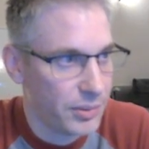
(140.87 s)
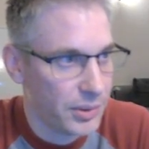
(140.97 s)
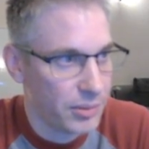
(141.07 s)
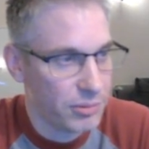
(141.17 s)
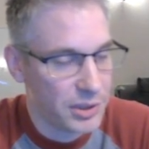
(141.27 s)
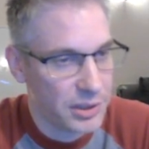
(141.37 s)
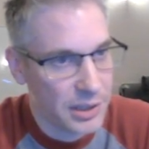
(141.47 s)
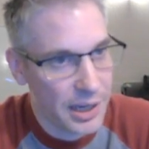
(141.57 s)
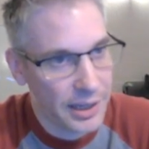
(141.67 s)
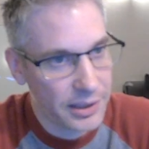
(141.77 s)
It was
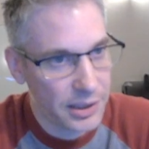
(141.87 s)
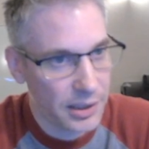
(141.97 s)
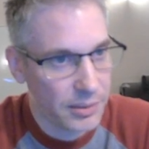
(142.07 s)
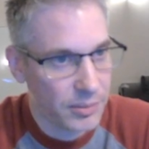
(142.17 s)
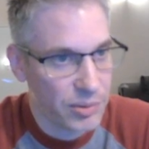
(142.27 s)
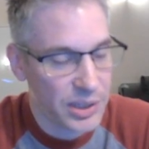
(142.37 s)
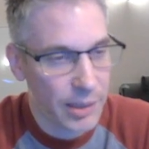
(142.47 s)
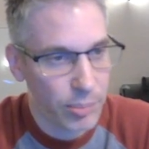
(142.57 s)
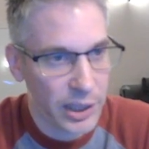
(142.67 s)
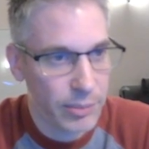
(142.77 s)

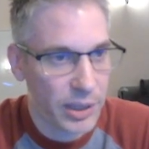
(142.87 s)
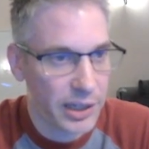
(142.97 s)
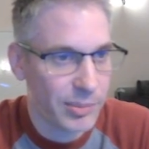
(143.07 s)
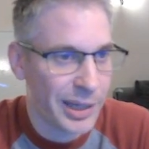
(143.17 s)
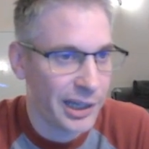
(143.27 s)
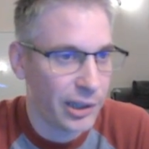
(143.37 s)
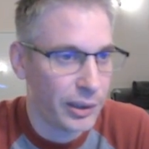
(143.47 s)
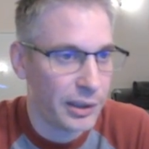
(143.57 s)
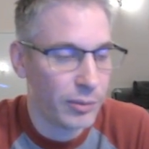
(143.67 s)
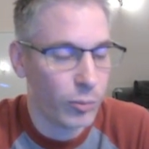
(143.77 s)
not played by Damiano. He
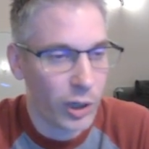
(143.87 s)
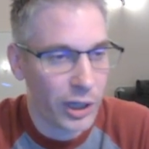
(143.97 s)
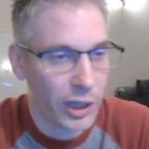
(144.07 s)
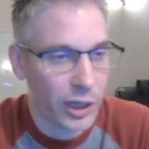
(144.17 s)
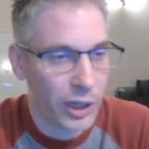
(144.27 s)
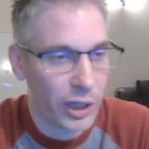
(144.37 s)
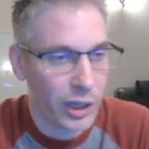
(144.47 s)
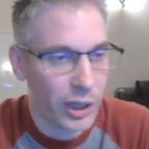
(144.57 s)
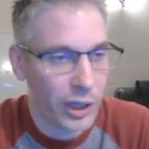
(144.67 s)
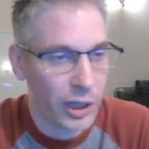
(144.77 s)
didn't want this
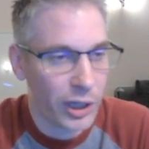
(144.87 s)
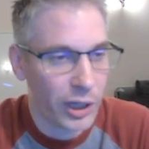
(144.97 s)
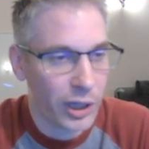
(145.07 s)
named after him.